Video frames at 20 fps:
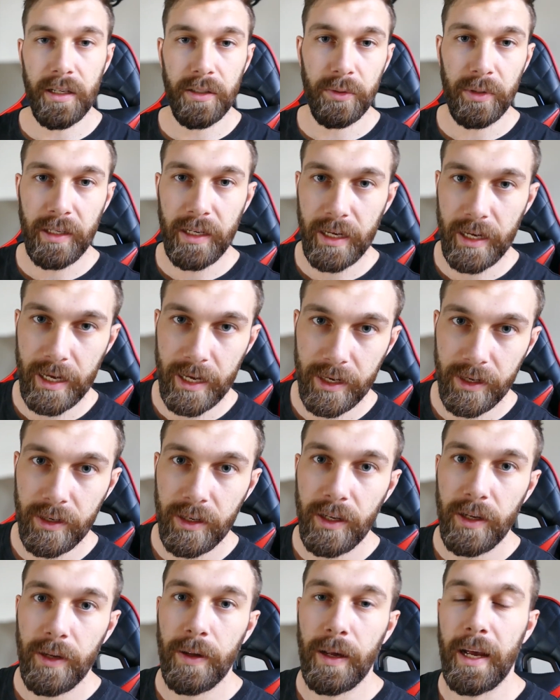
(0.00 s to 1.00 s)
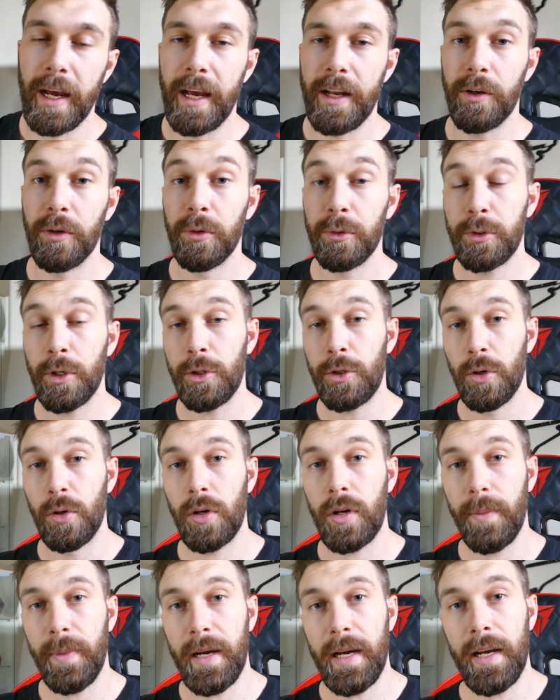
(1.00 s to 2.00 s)
as we can, and also
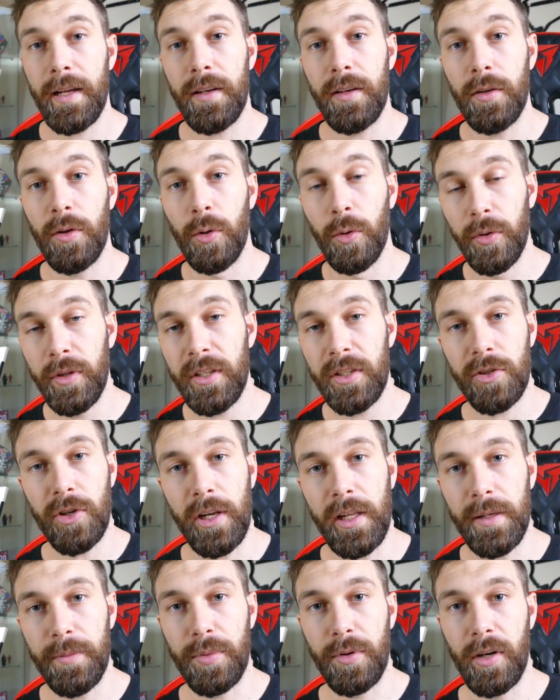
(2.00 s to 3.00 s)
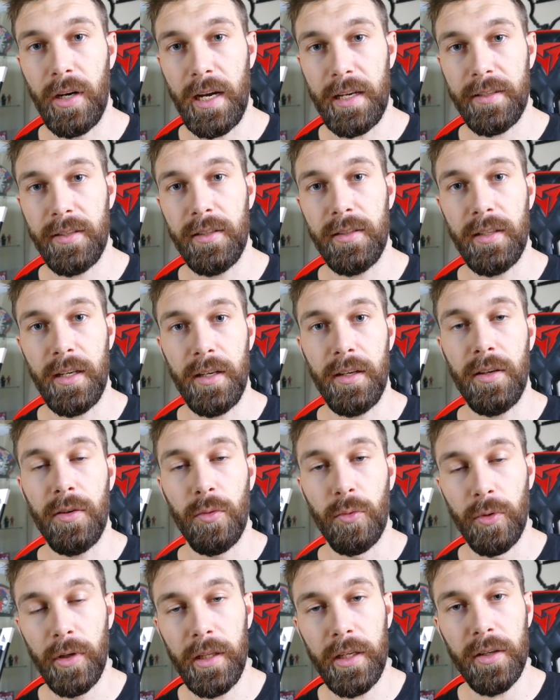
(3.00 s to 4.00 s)
talk about all the Australian prices and
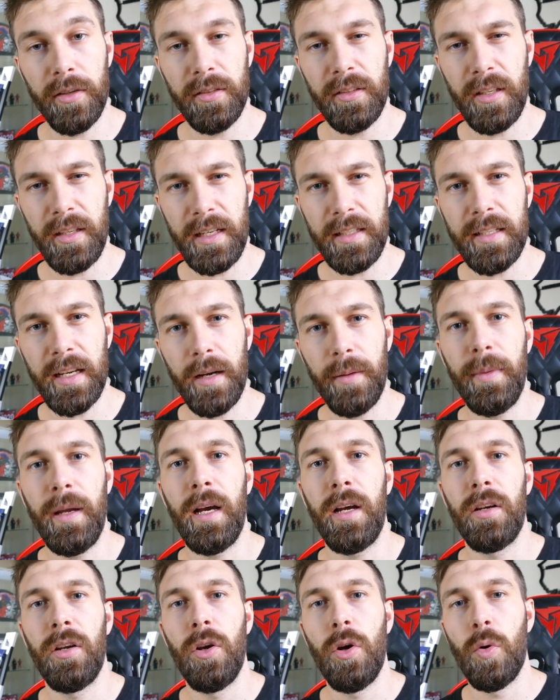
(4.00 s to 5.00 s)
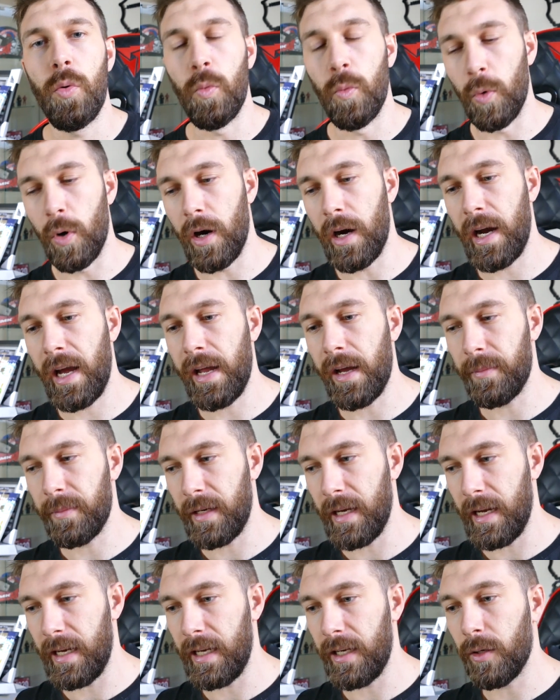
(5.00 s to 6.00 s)
really go into detail about why I'm
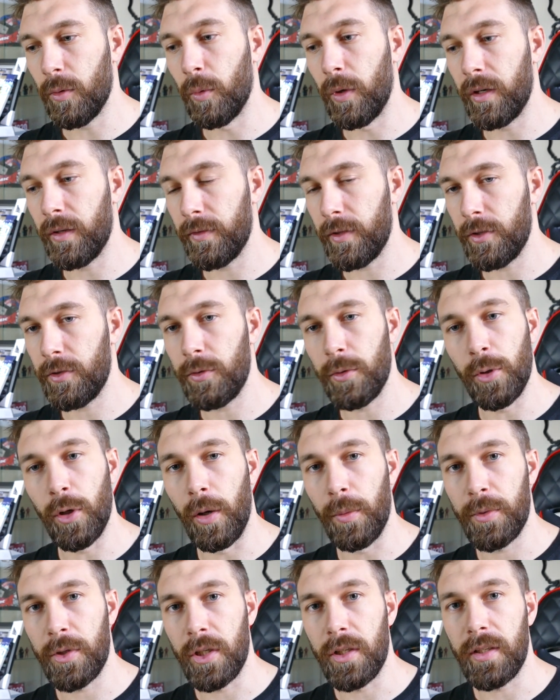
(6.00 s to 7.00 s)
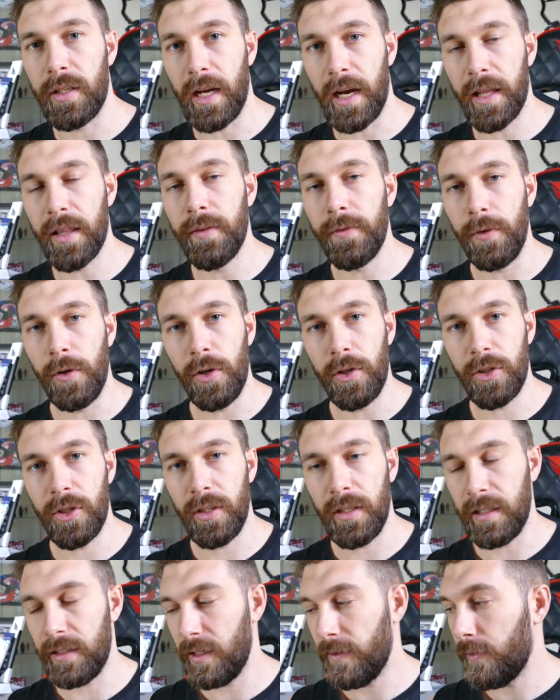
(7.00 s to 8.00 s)
getting one of those 2 options. The other
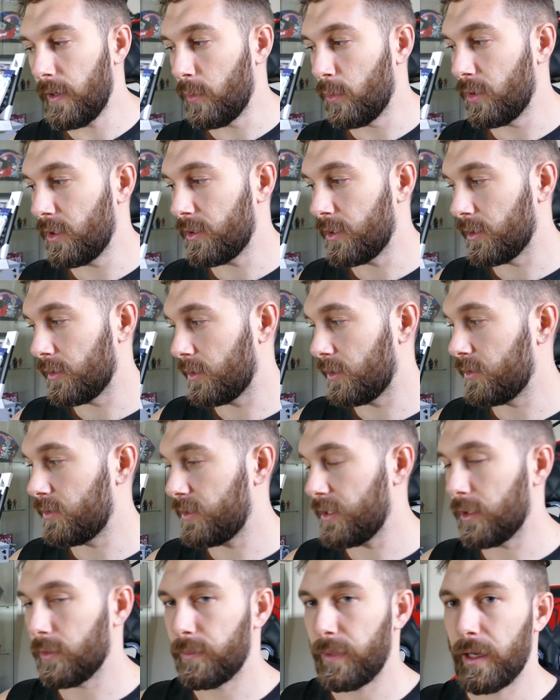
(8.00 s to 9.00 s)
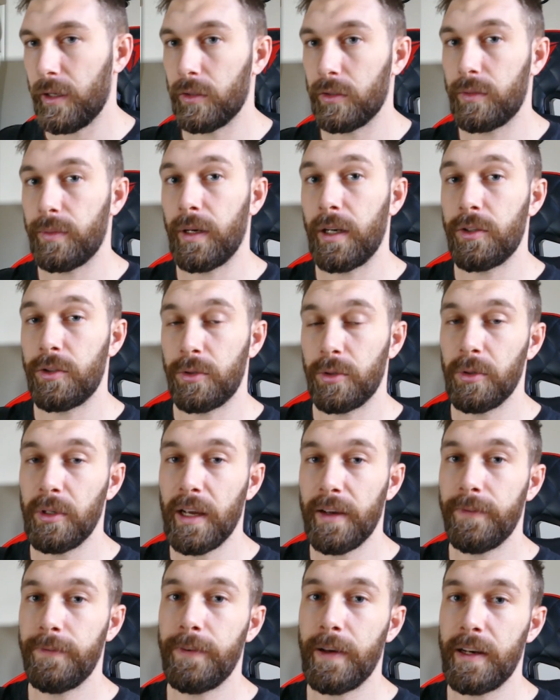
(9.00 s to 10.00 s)
version is if I wanted the load cell pedals, but I do
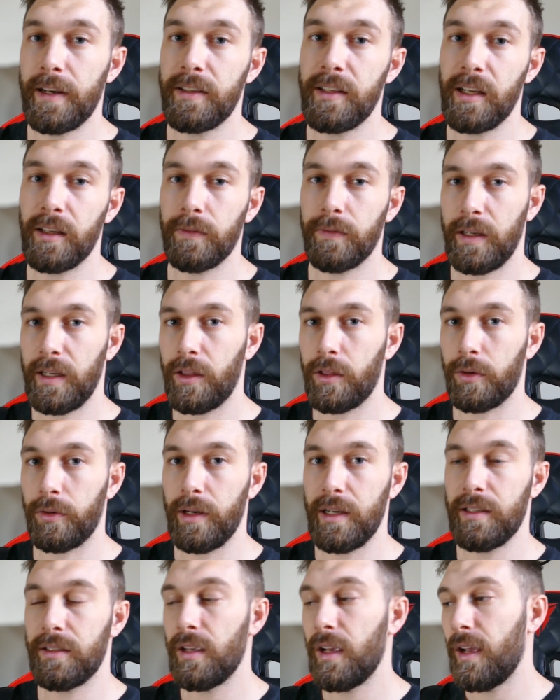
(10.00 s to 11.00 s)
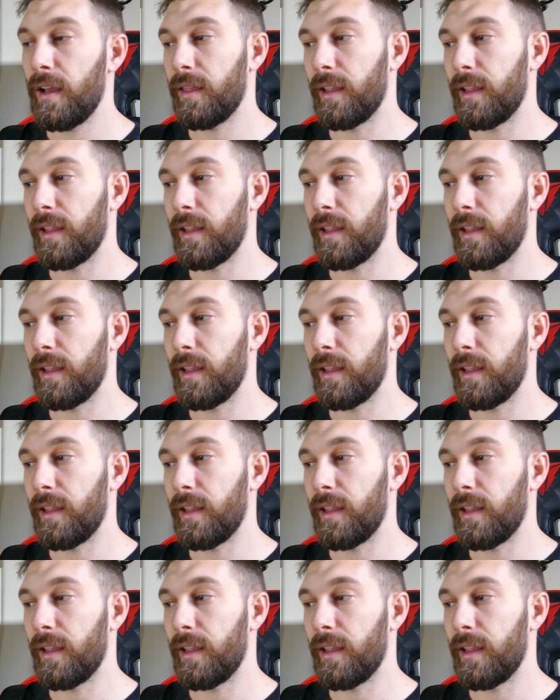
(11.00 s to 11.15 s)
have Fanatec V3s.